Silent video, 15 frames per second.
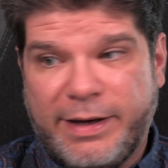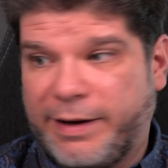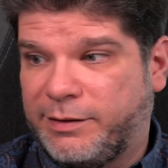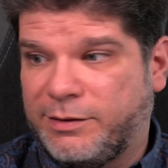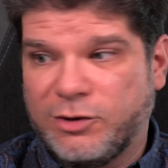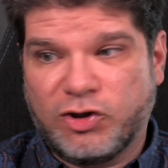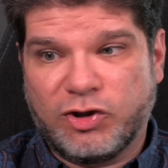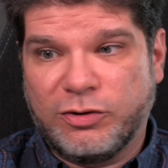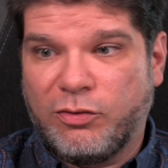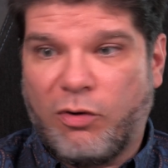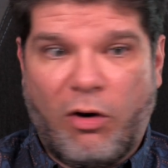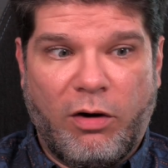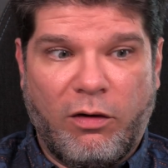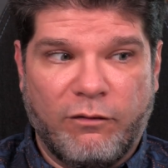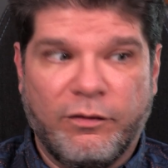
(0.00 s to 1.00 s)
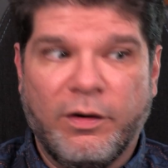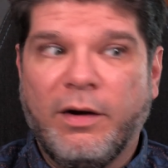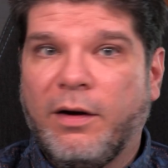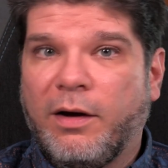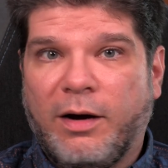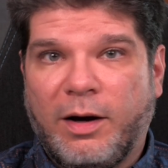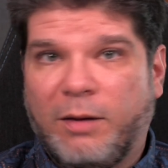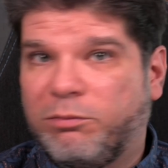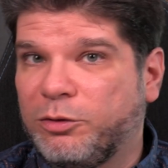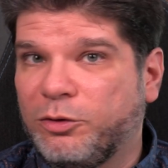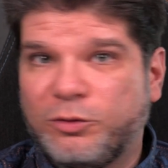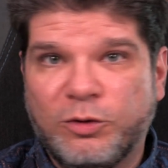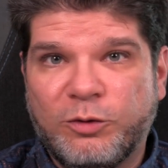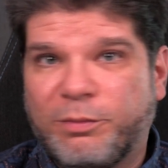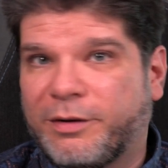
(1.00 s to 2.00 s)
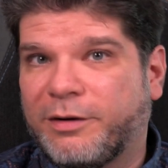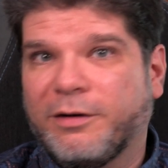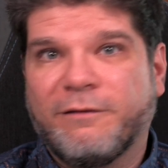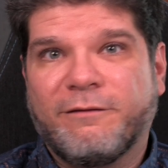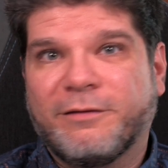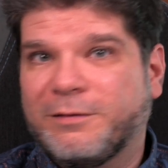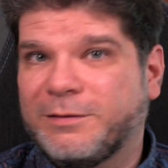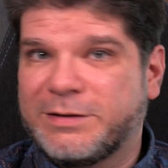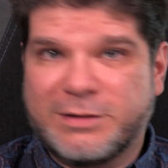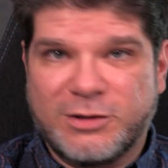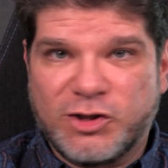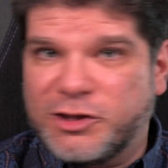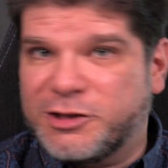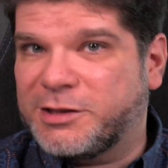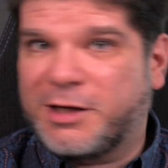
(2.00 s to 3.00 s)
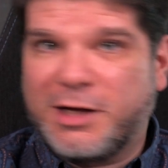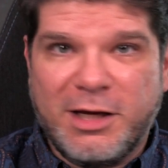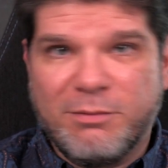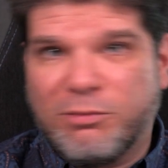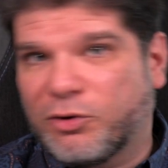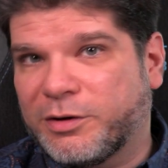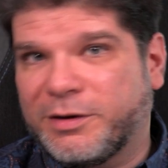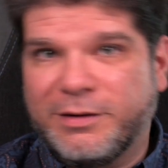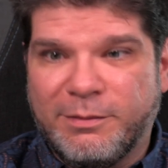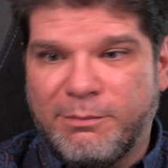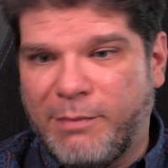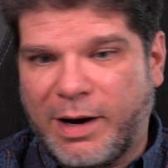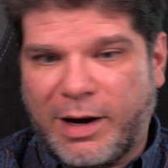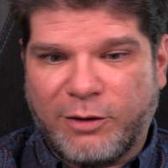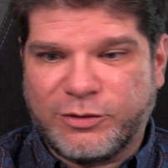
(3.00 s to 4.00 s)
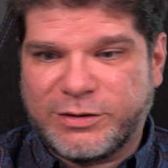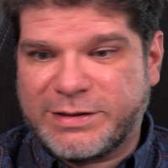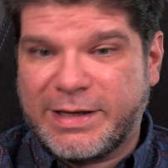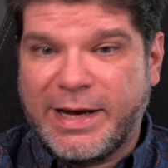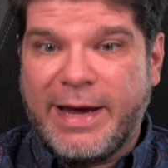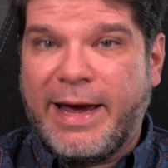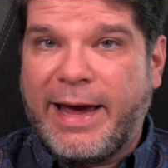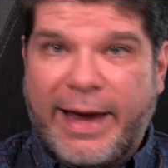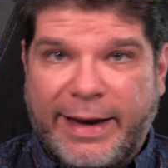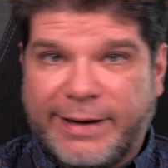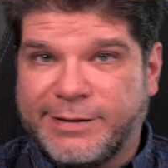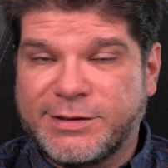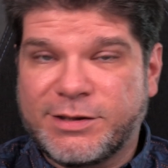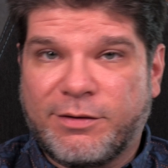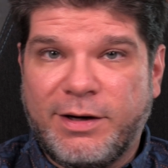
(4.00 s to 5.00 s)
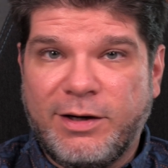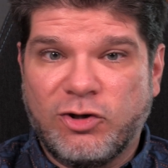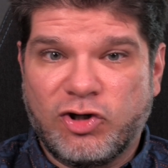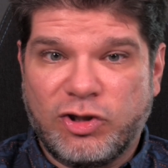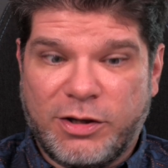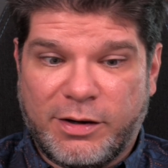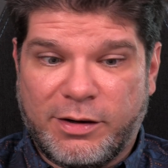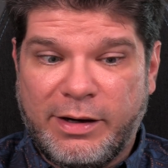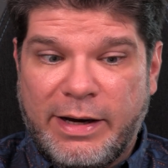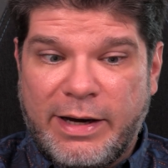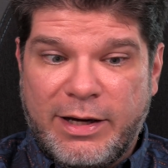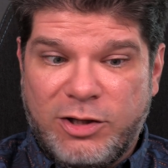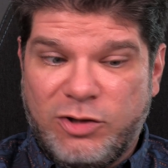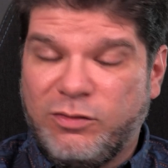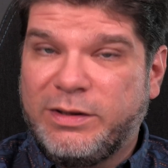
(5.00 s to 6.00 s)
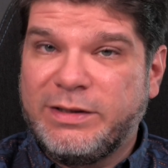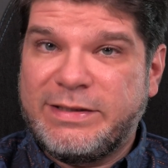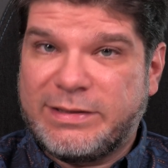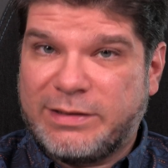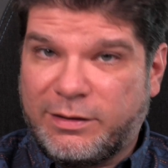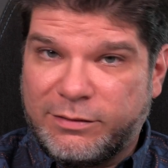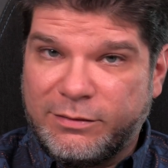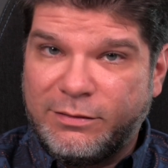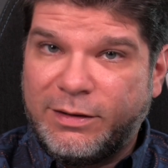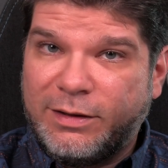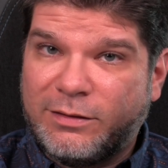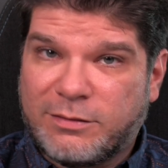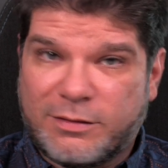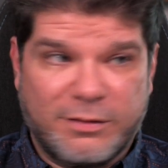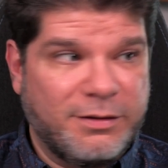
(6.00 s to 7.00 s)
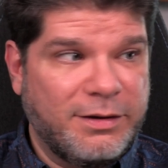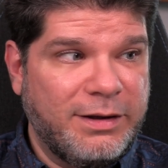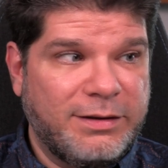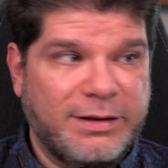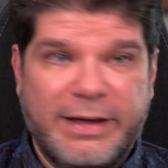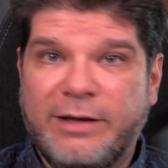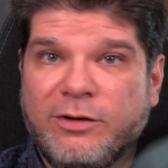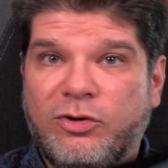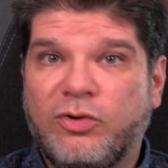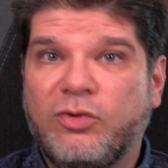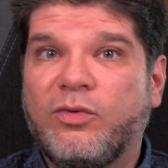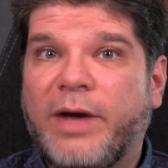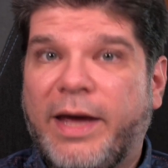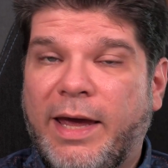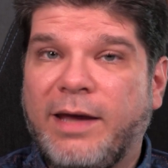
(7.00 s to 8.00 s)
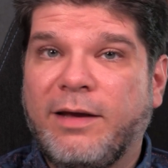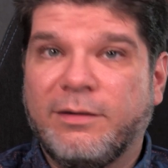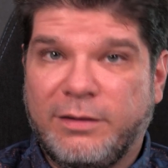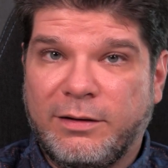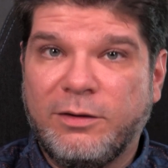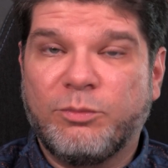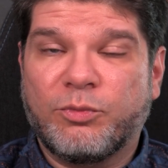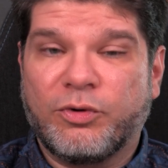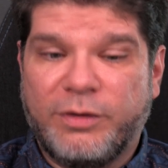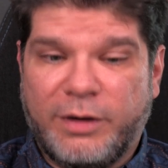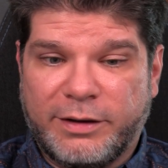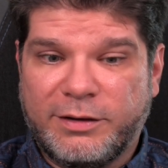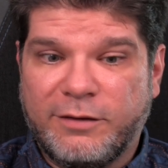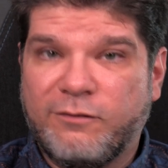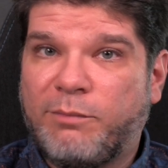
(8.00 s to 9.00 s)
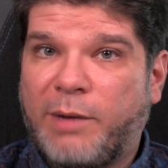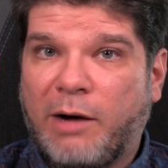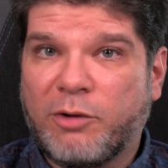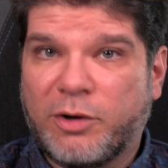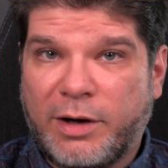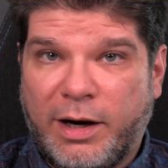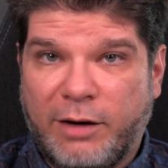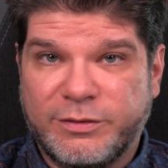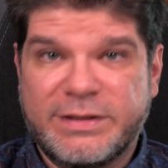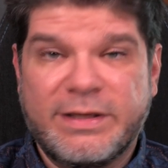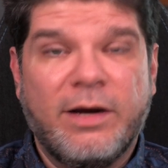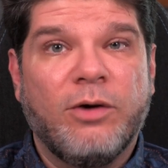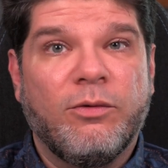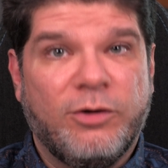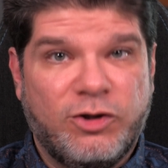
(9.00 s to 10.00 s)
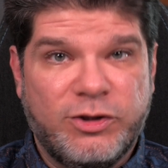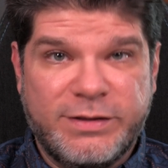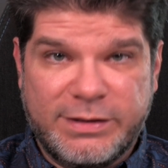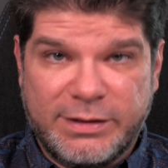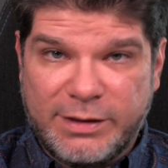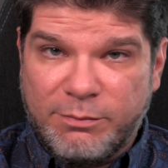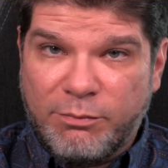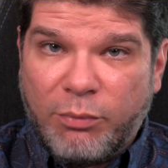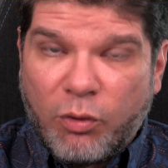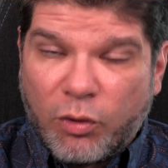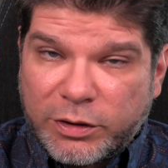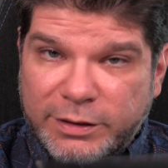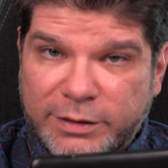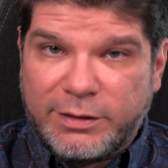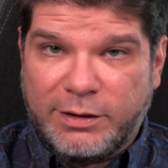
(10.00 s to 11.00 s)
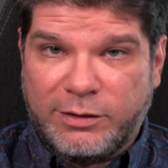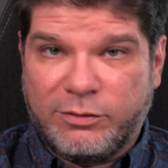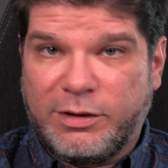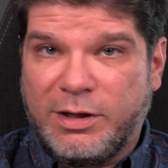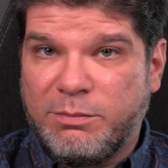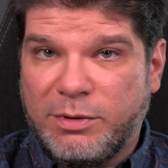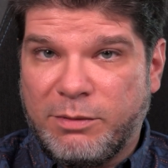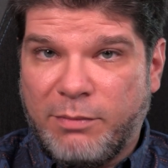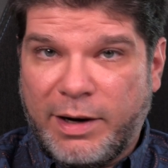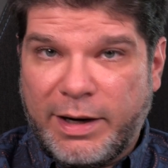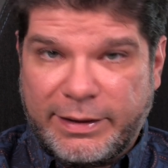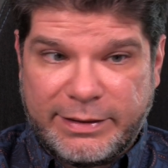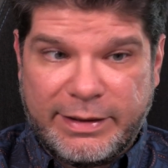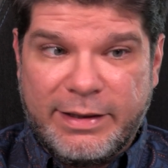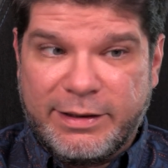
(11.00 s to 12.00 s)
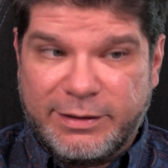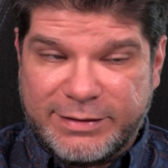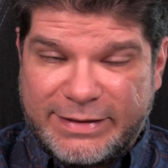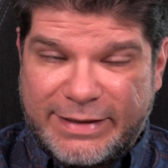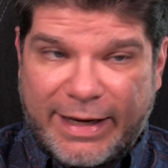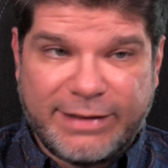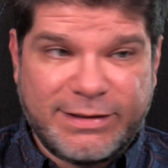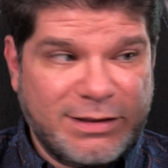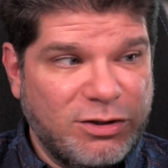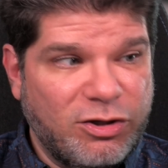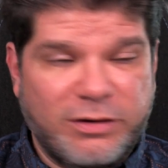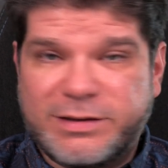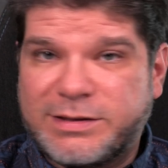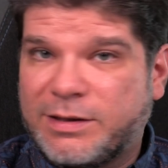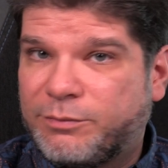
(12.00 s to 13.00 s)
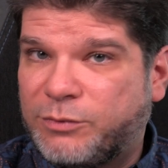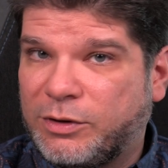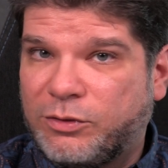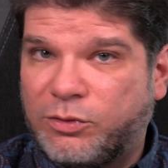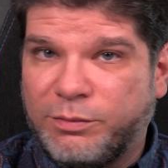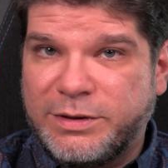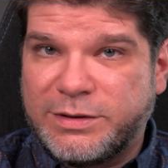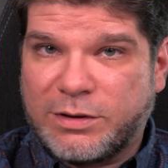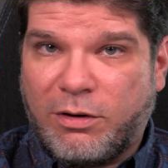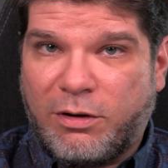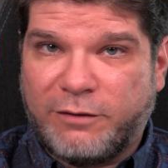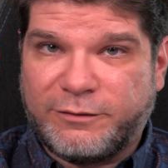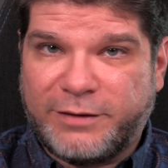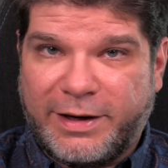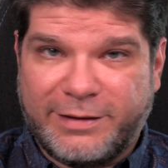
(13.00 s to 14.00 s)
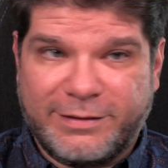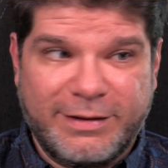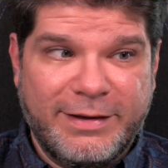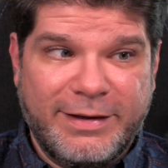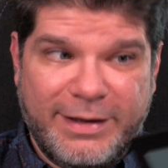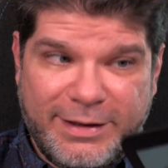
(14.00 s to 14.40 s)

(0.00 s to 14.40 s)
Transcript: the addition of uh, Bluetooth peripherals such as a keyboard and a mouse and a screen share you can suddenly turn it into a little productive powerhouse, which is an important thing to keep in mind, because that's not something to be scoffed at.